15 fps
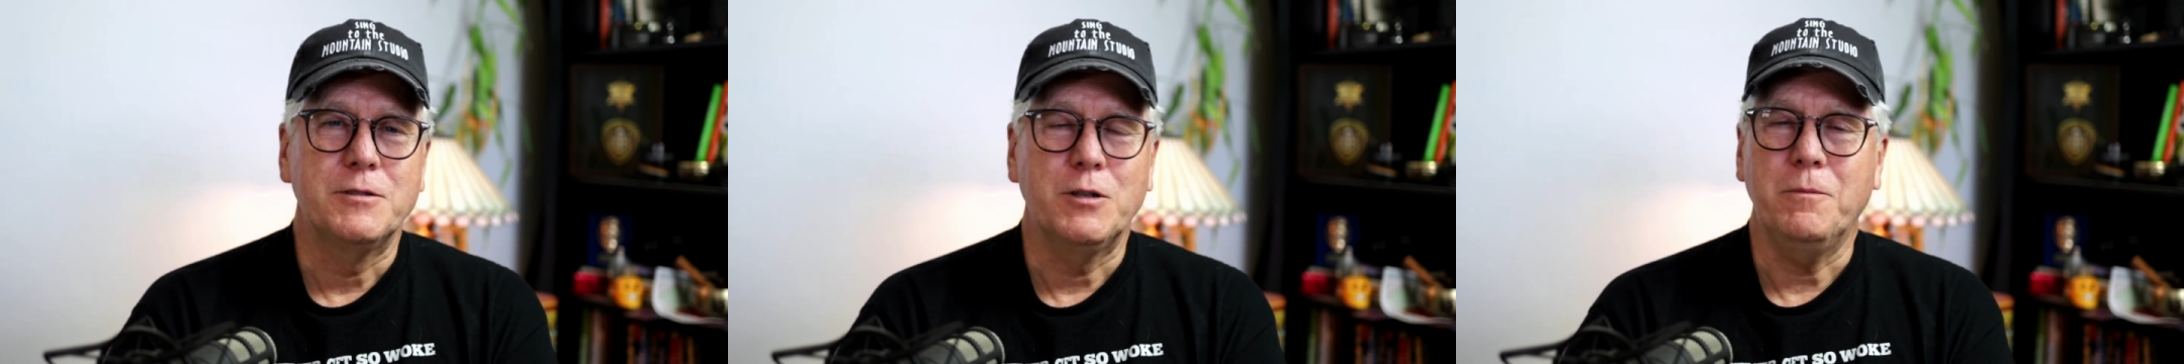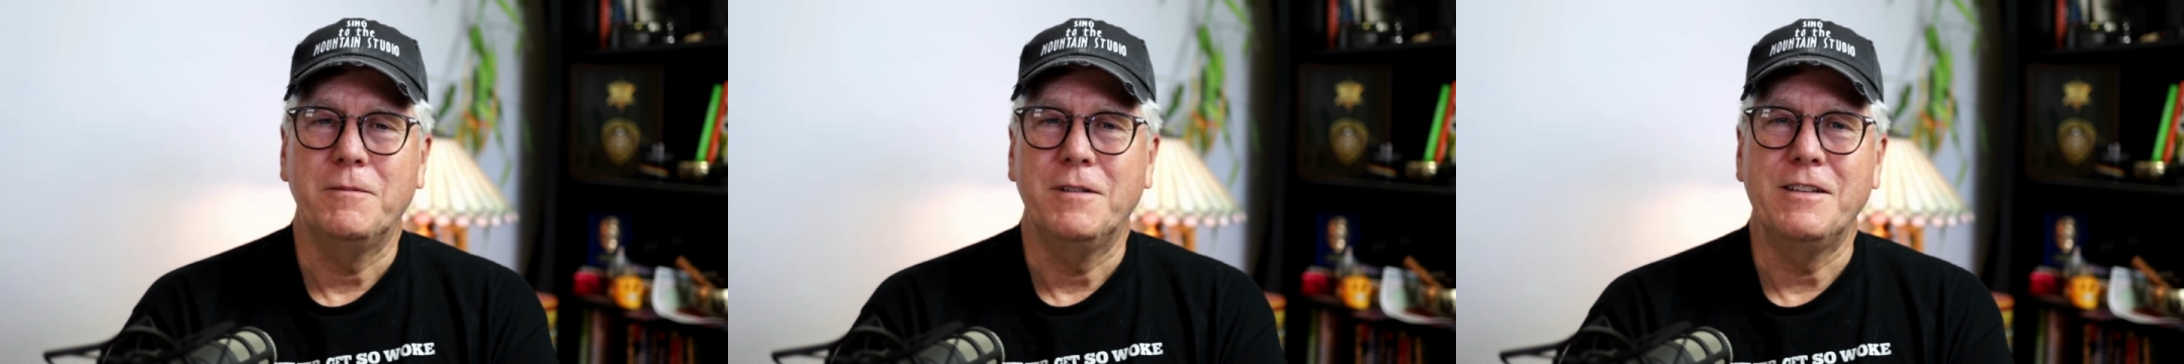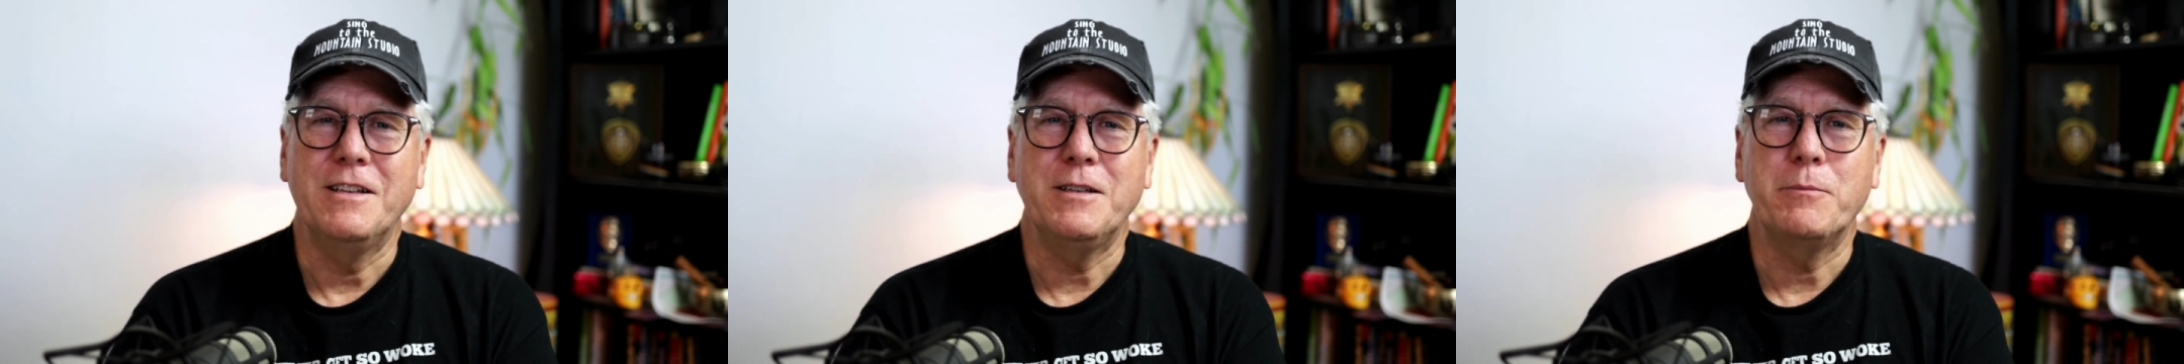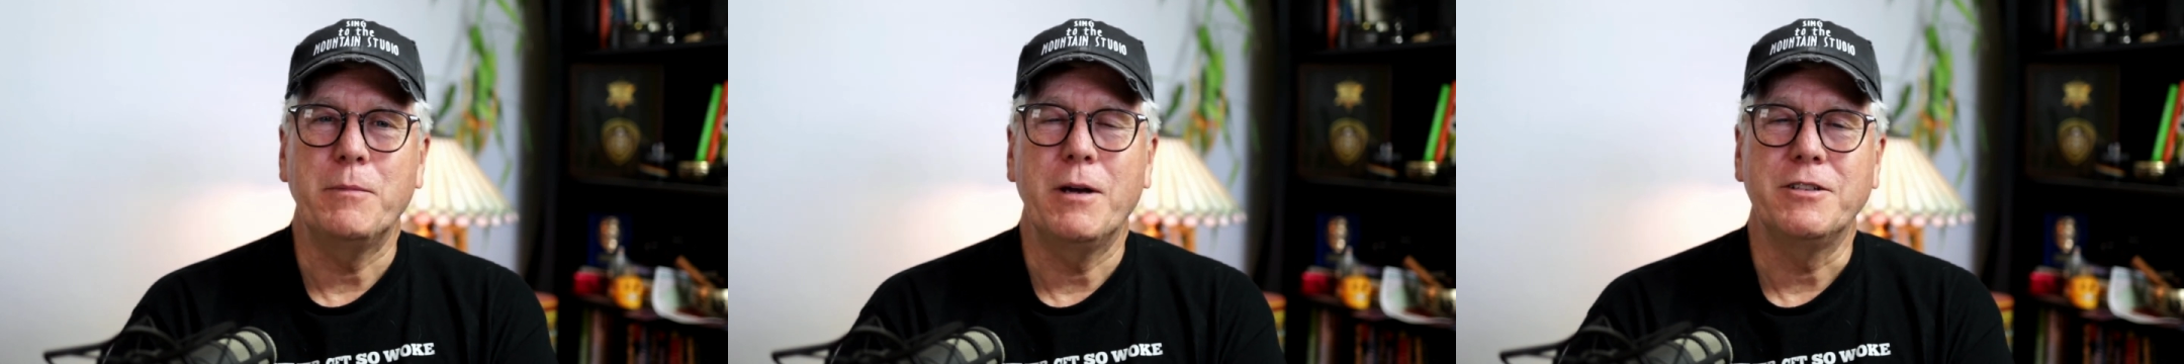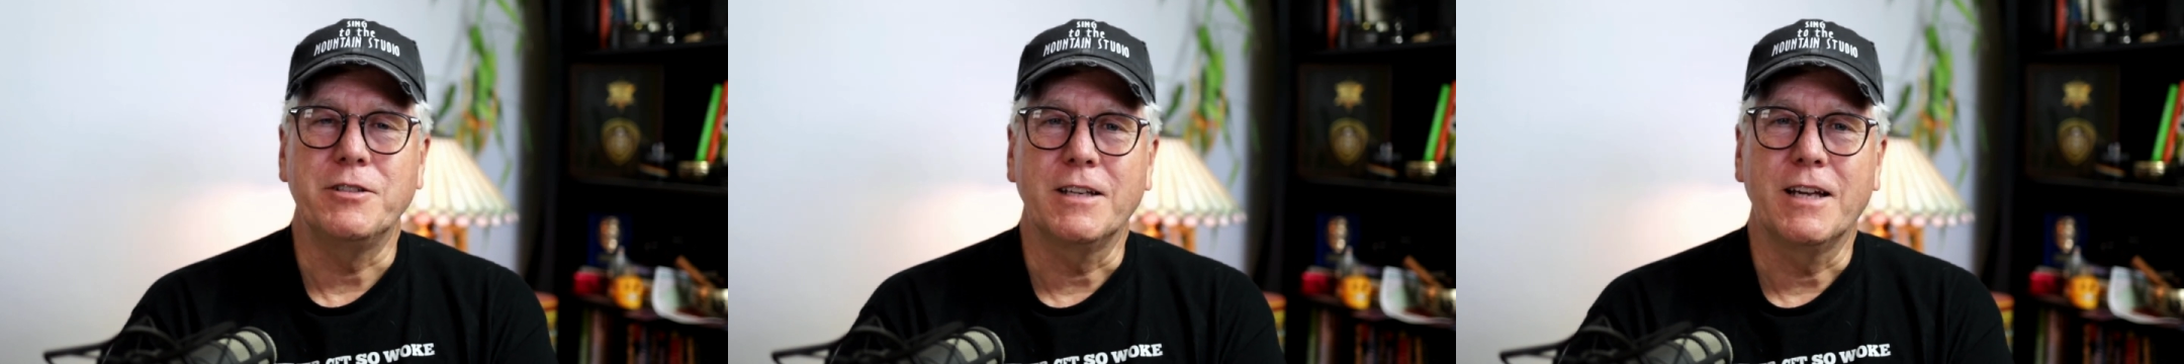And then the
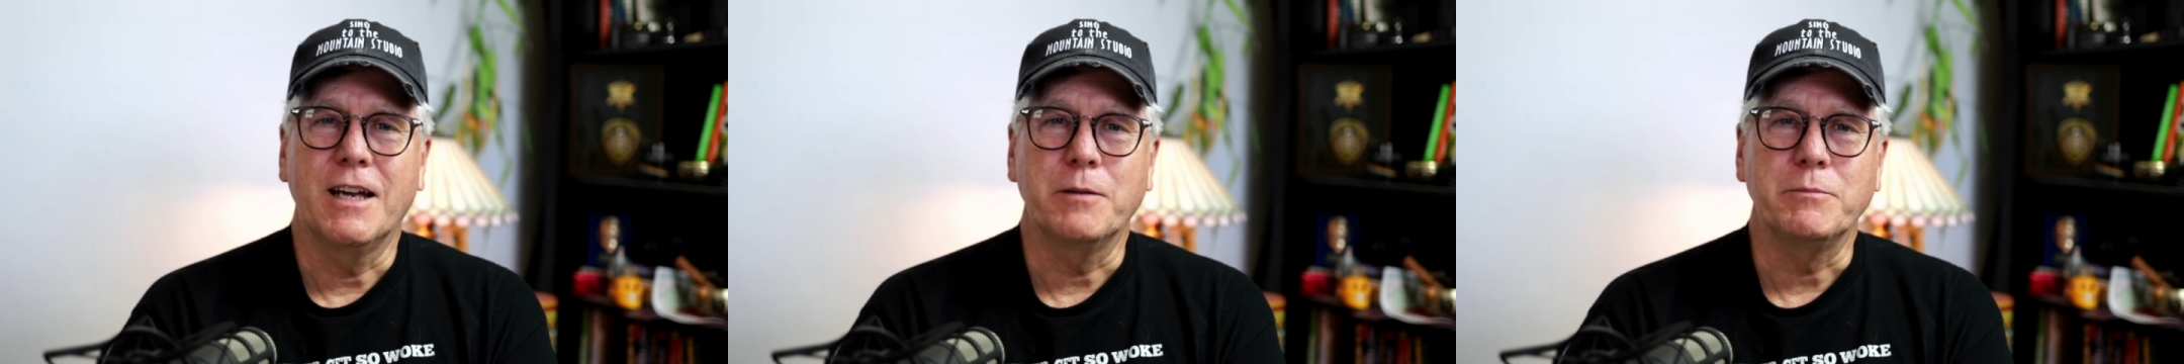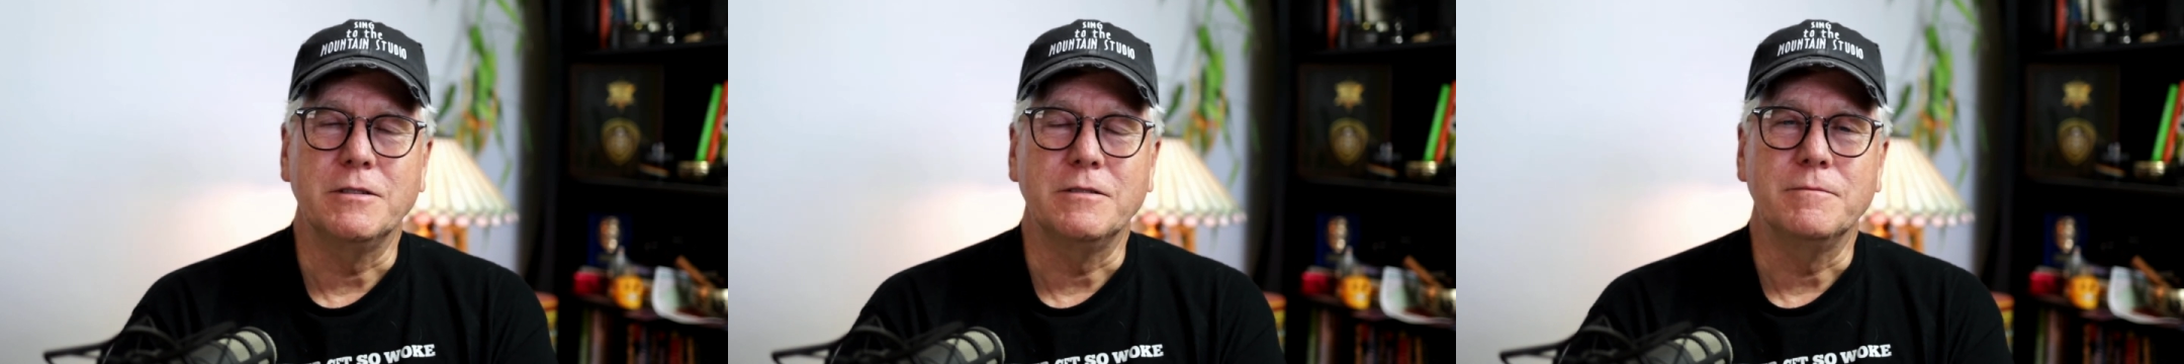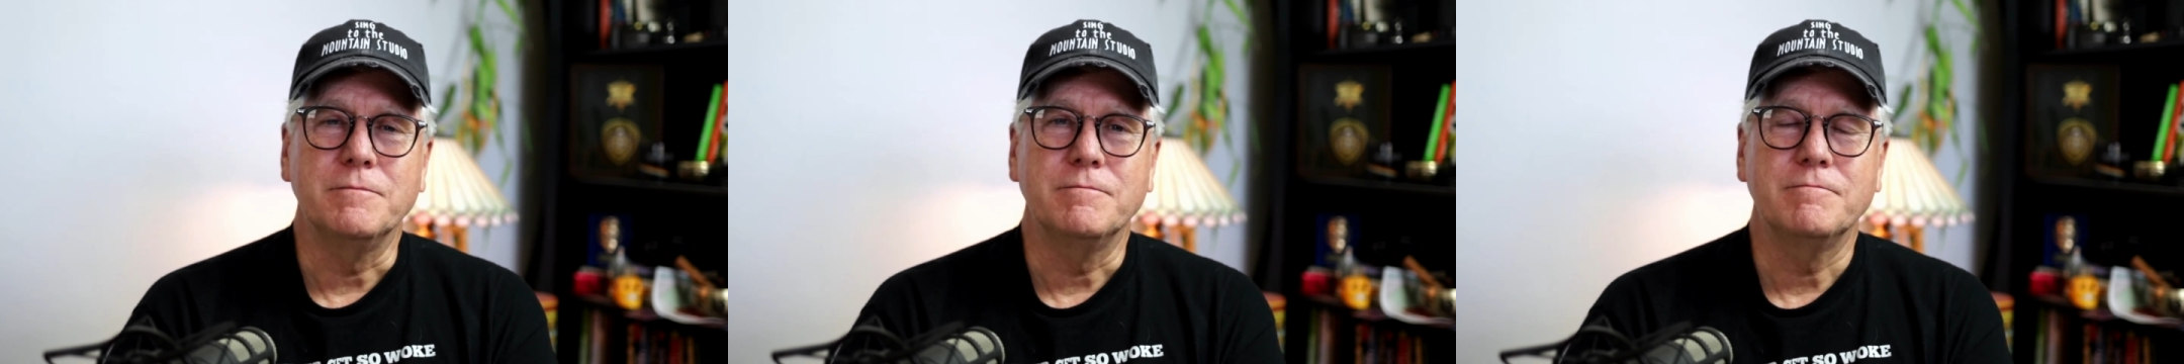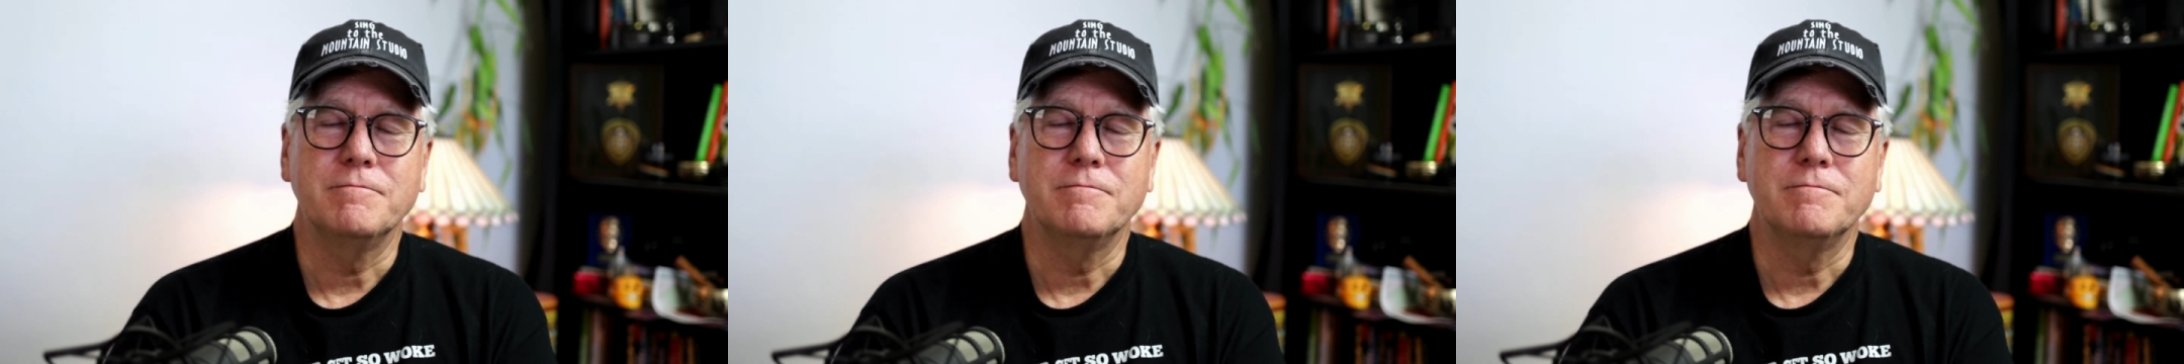magic happened.